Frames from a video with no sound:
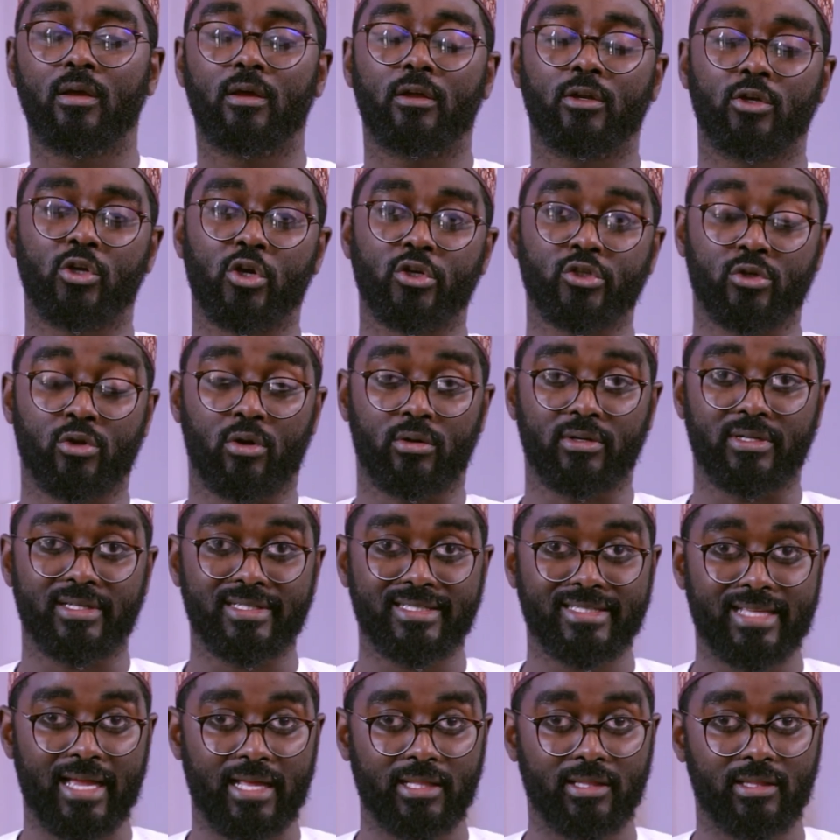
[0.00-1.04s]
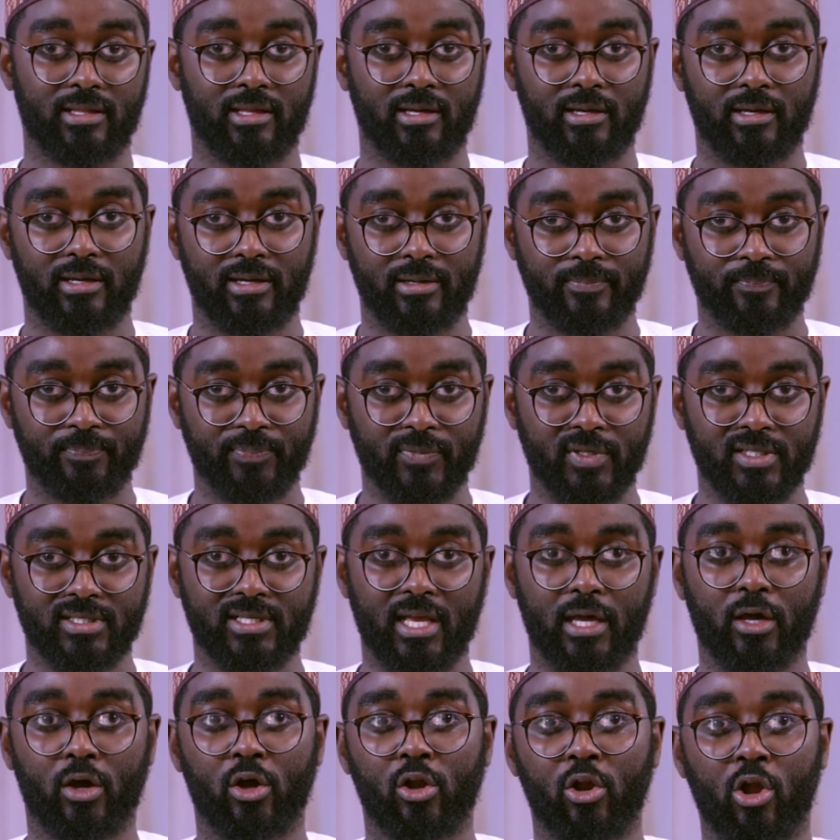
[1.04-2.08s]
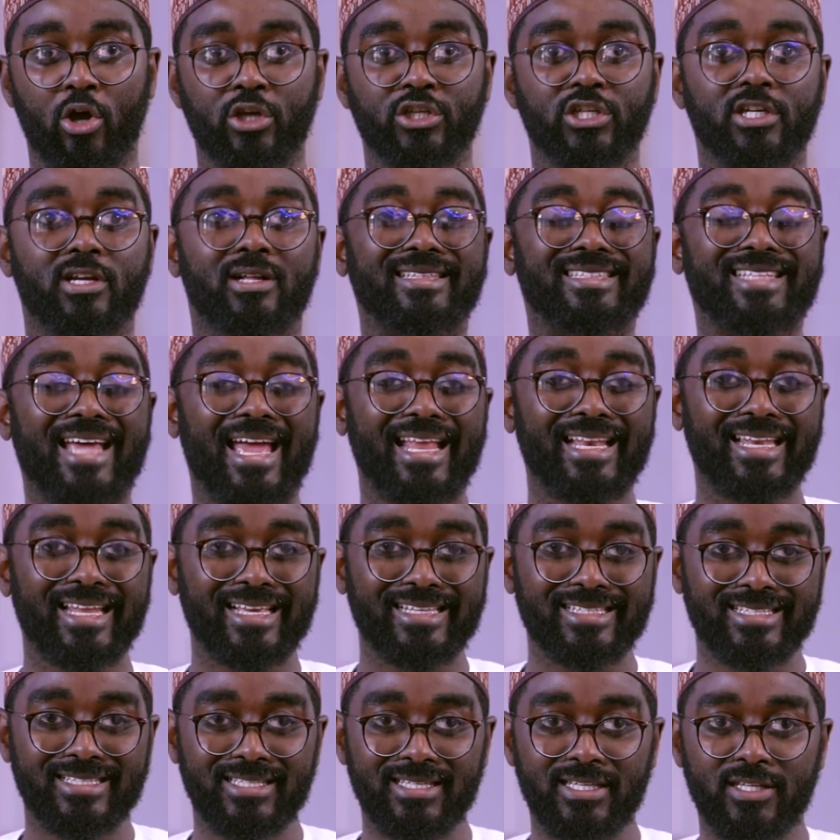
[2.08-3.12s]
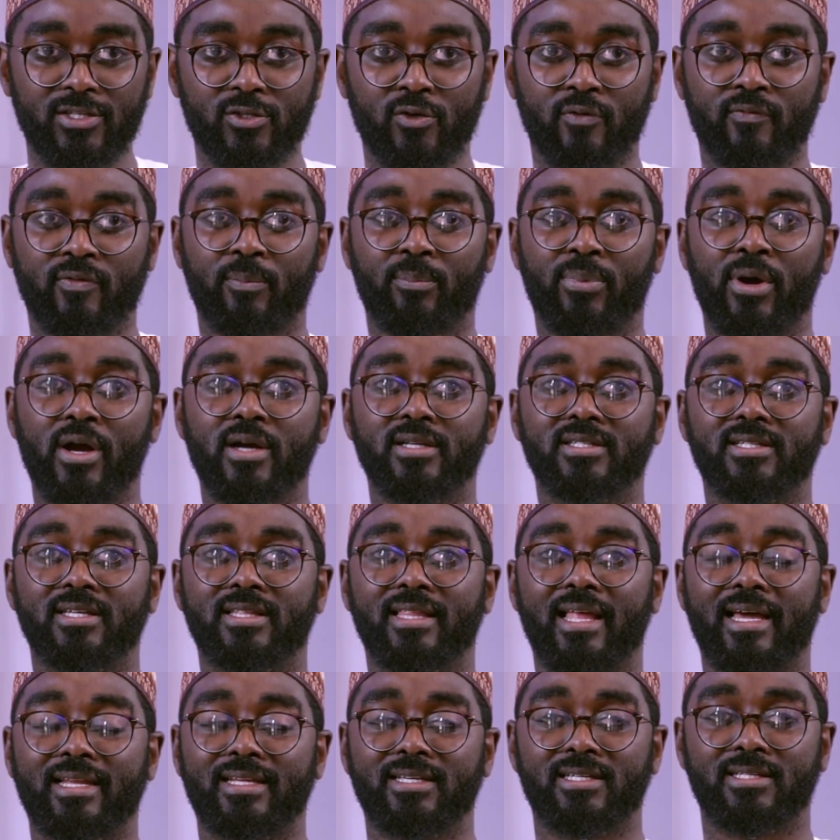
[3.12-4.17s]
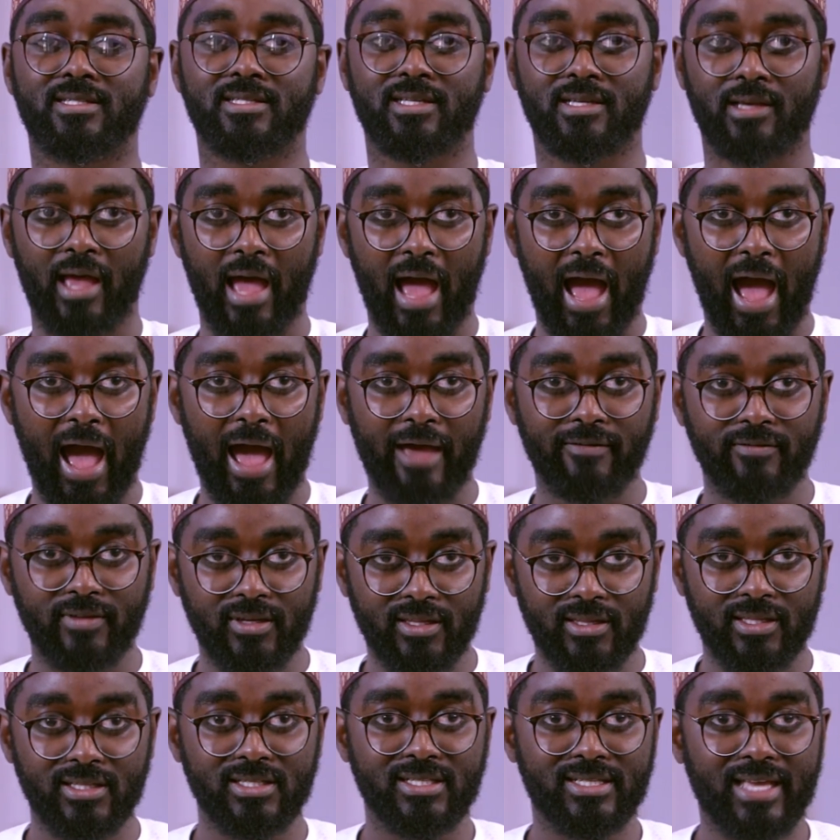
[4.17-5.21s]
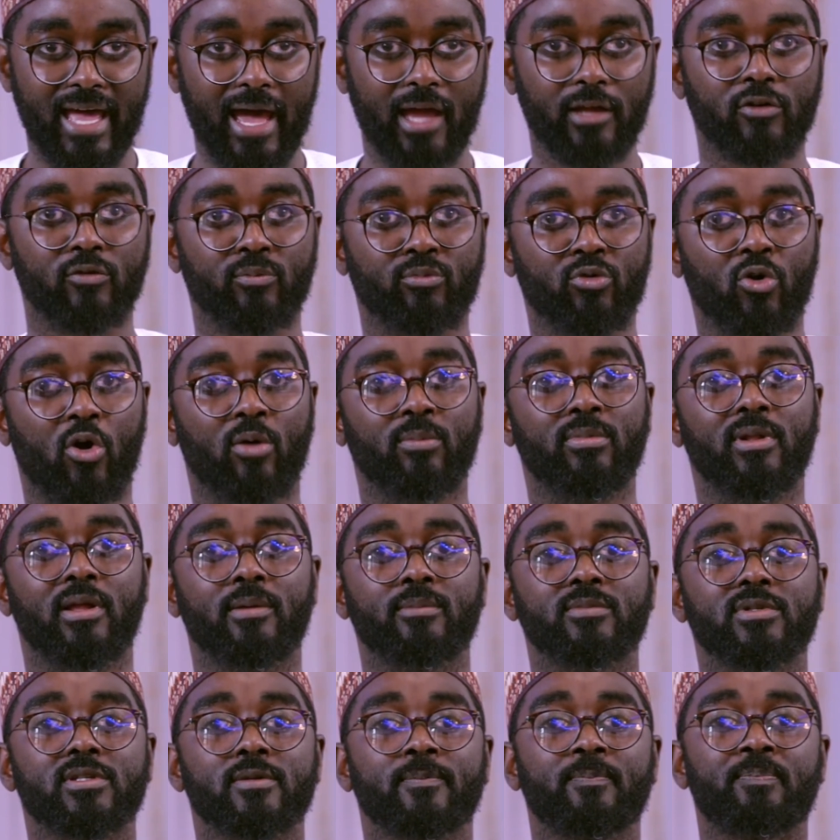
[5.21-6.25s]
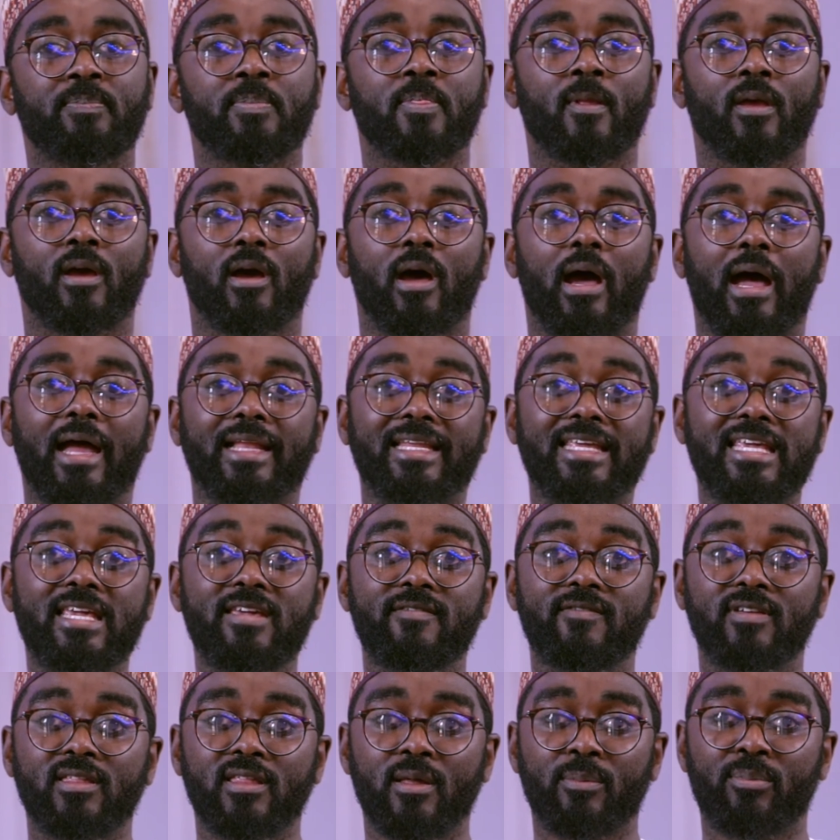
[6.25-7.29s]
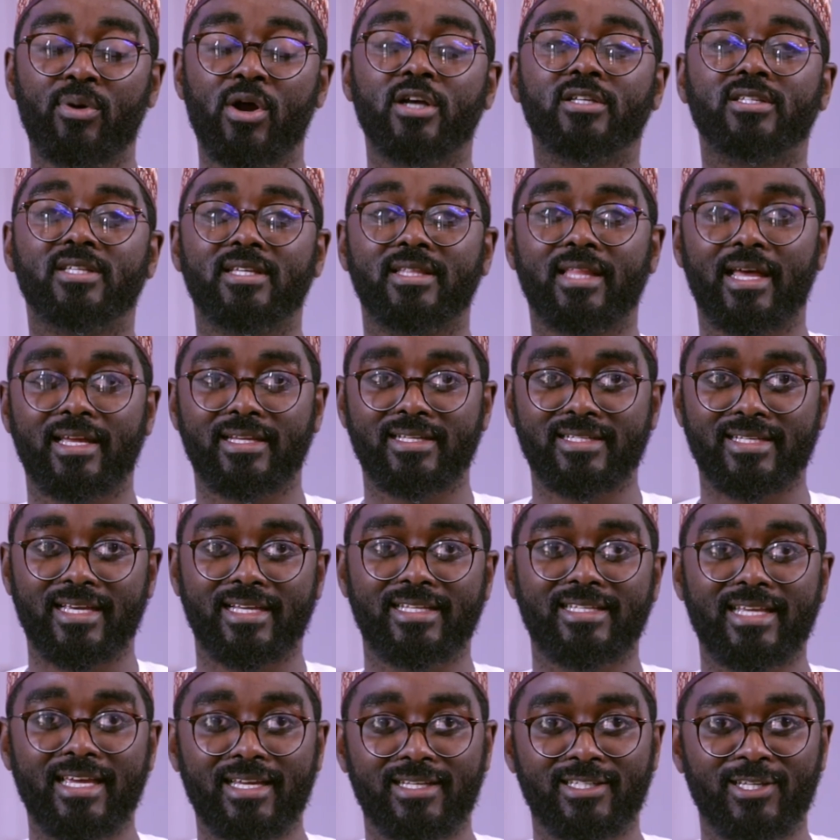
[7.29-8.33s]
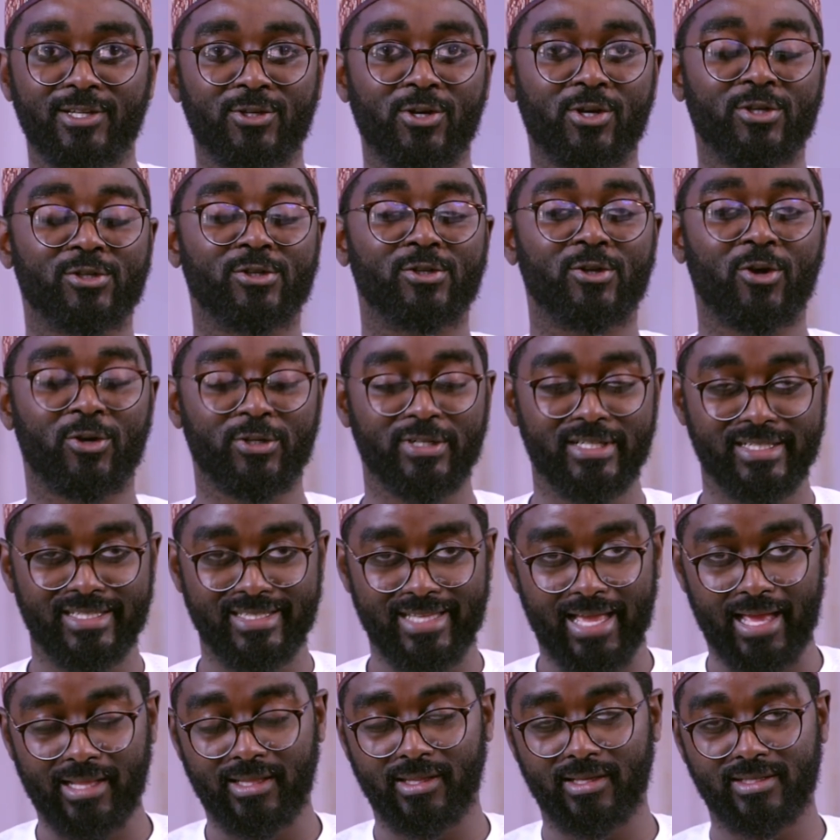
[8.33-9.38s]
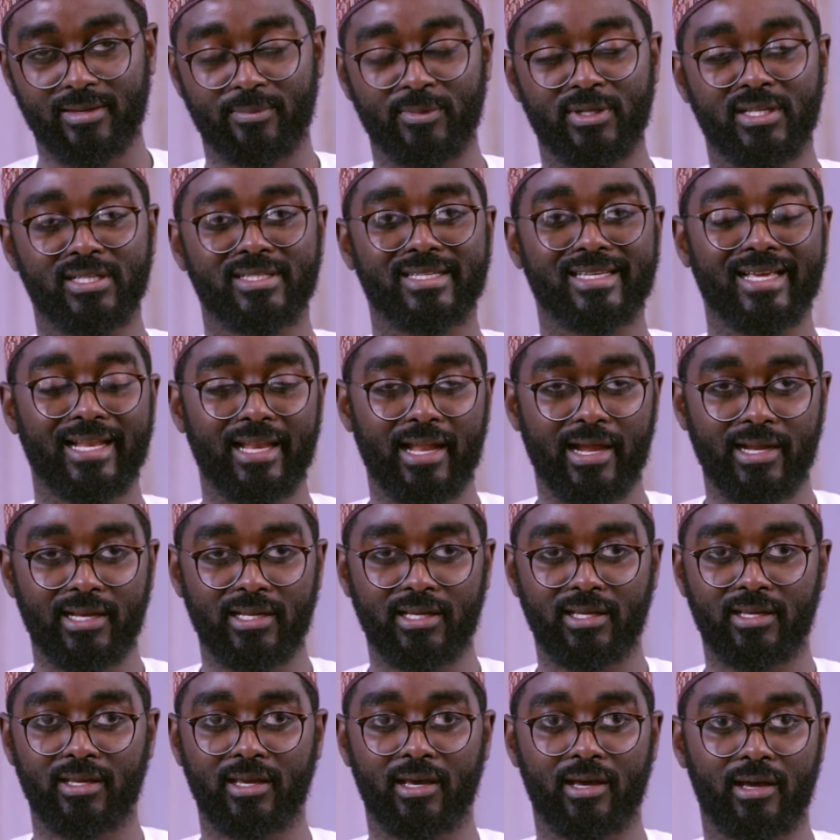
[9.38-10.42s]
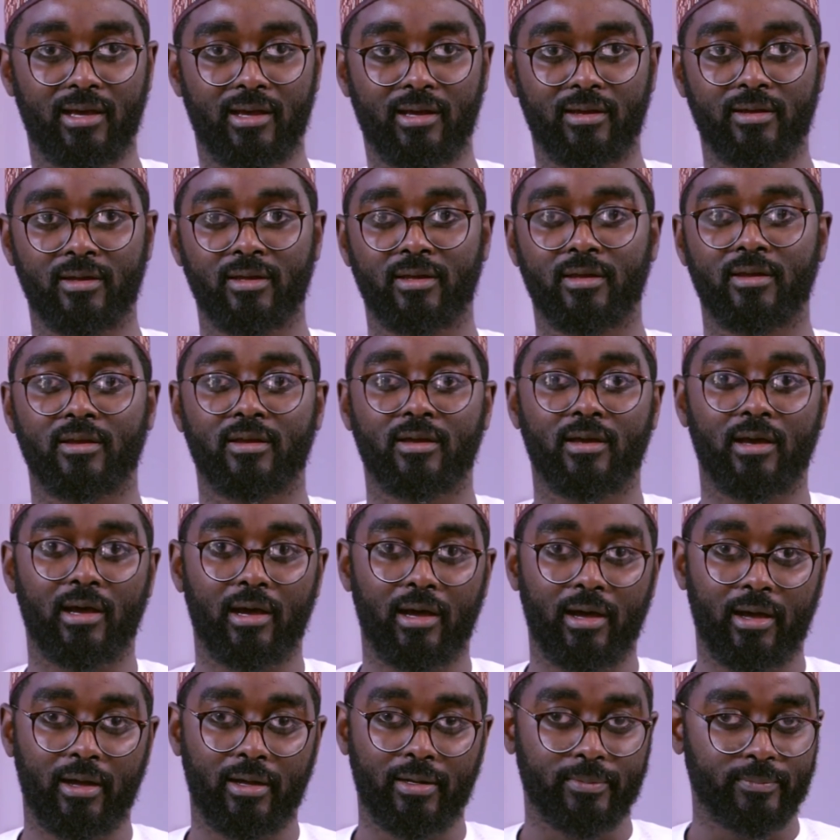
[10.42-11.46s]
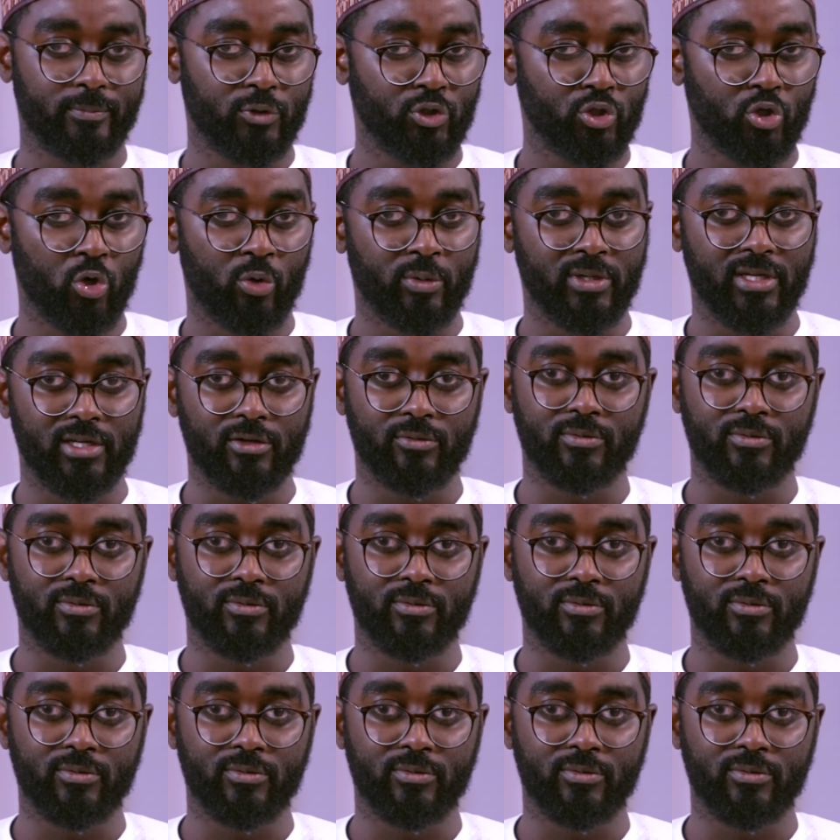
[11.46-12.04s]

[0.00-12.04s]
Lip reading: doesn't understand the psychological tendencies of the person that is having these kind of problems. And even the person that is addicted doesn't understand this. It's clearly shown in